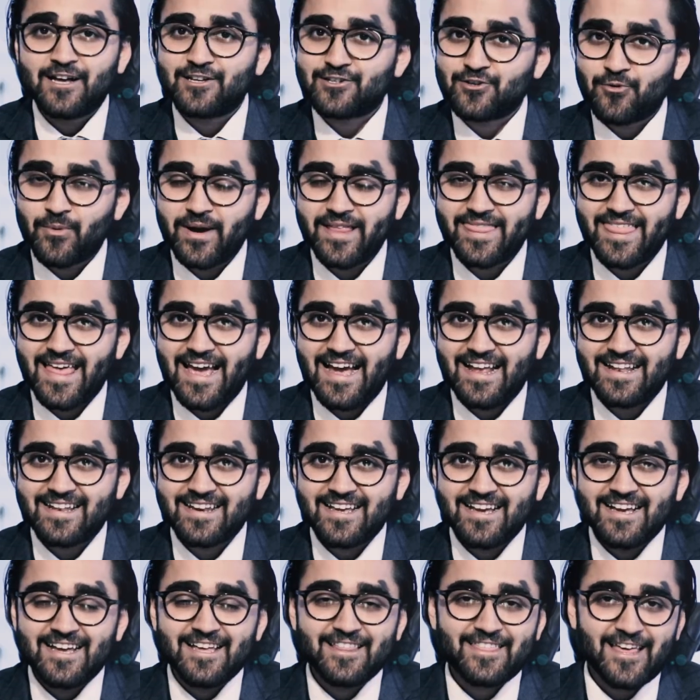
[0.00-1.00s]
So with
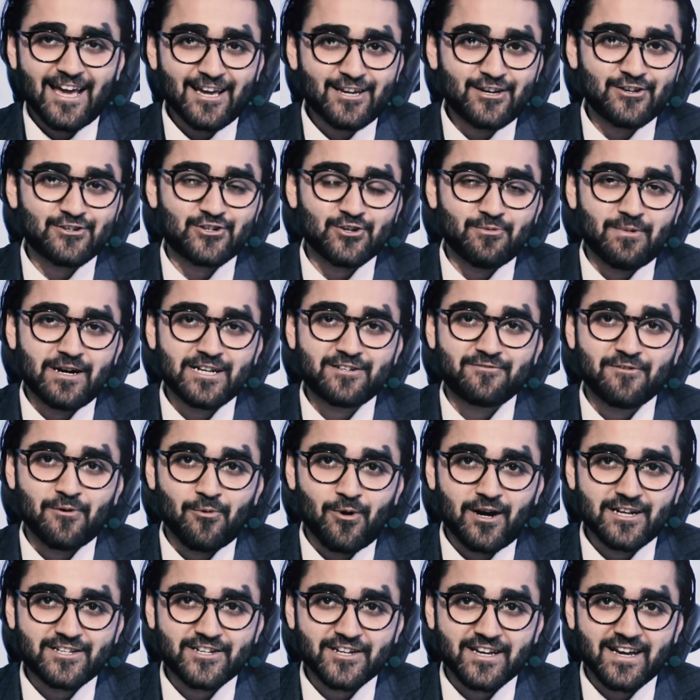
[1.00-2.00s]
that, thank you so much for
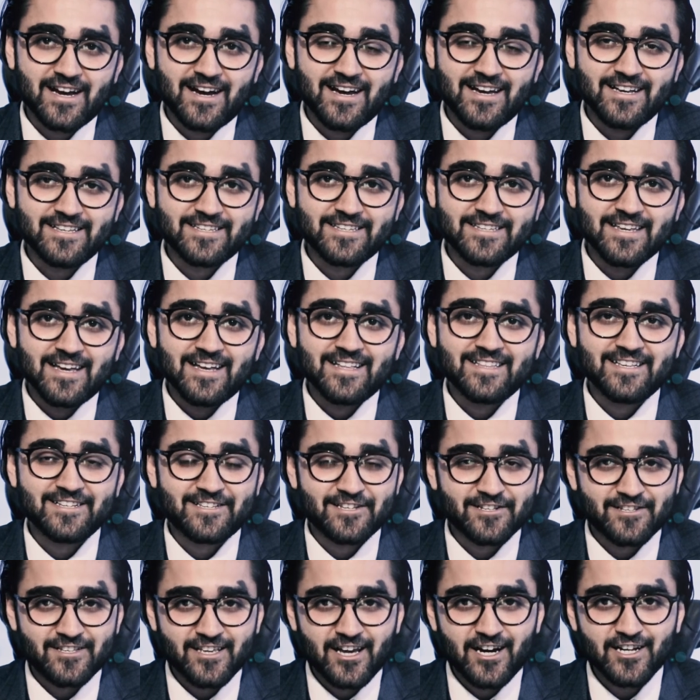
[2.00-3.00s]
watching, guys. This
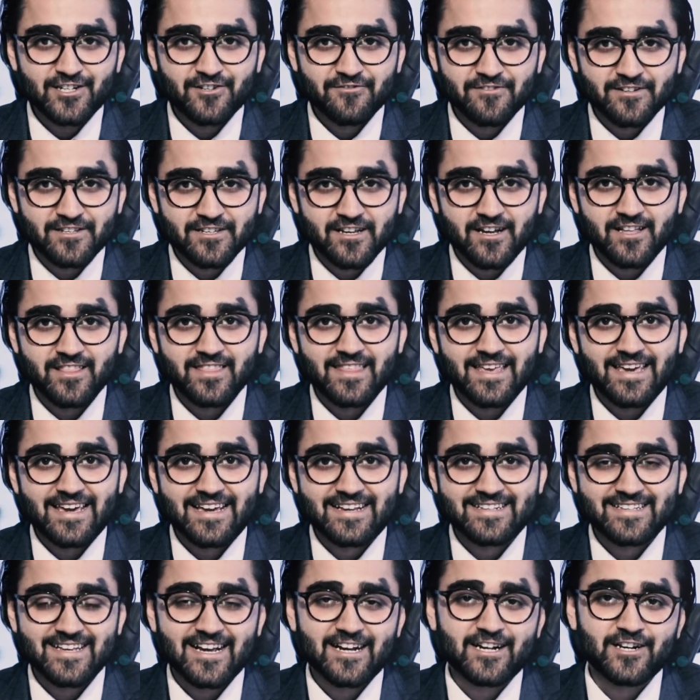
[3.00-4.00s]
is Yash,
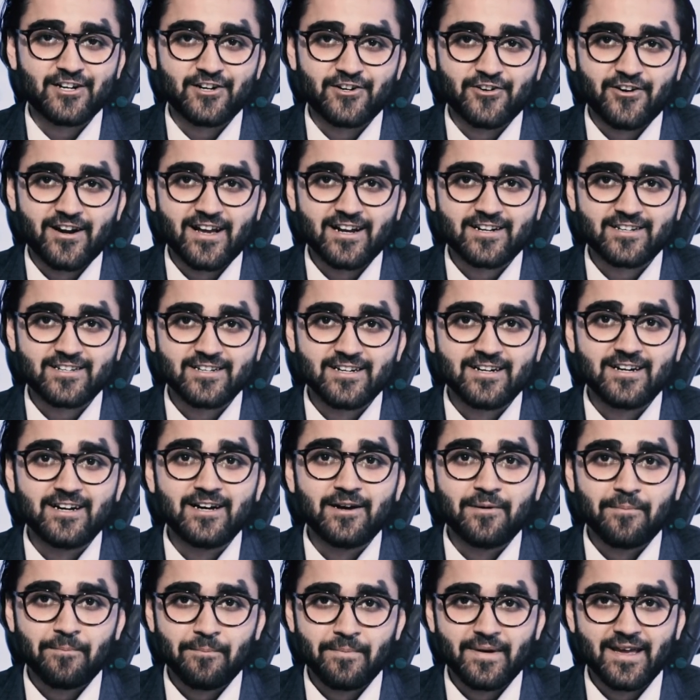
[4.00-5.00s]
Executive Director,
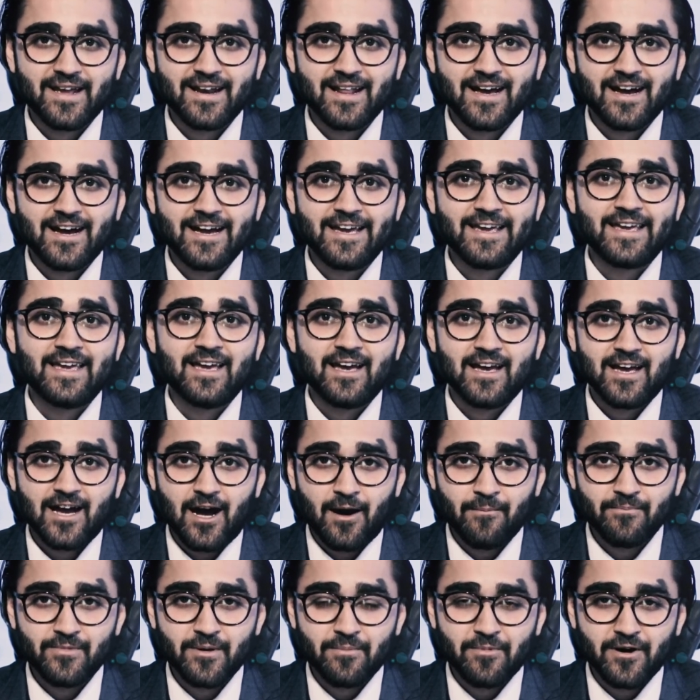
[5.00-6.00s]
BNI,
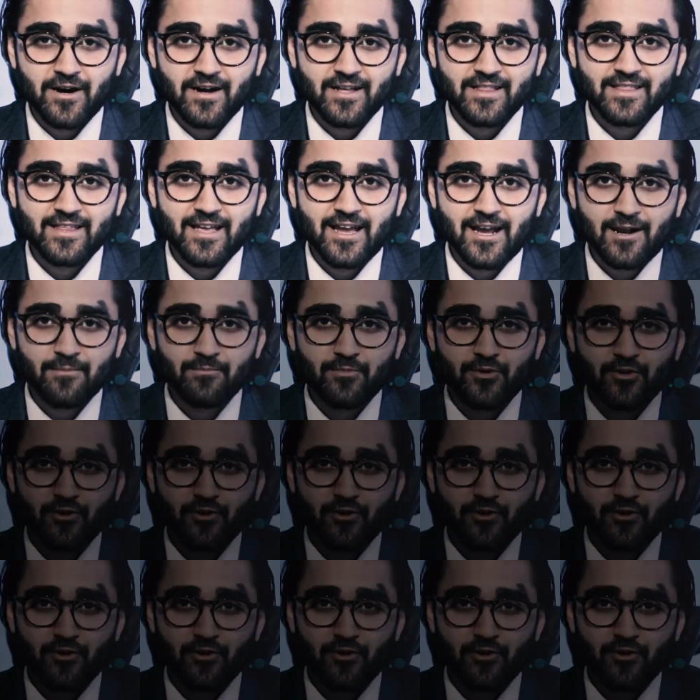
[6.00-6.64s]
Ahmedabad.